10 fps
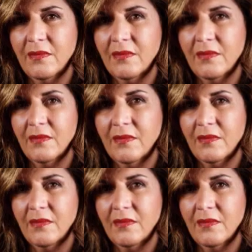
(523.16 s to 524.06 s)

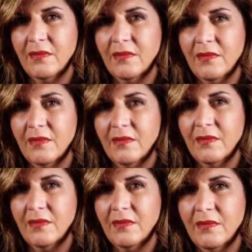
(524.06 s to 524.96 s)

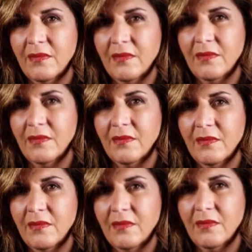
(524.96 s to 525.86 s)

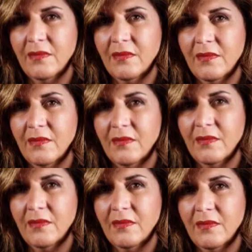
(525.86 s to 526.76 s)

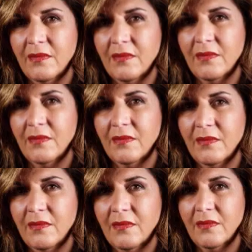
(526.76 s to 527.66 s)

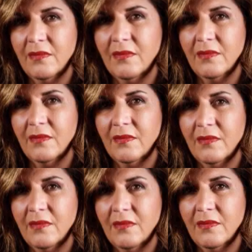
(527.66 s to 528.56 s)

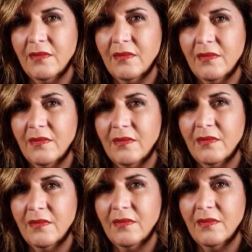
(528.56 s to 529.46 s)

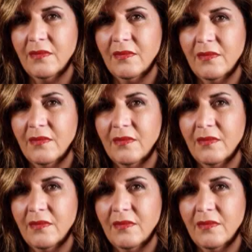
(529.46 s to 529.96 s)
The person shown says nothing.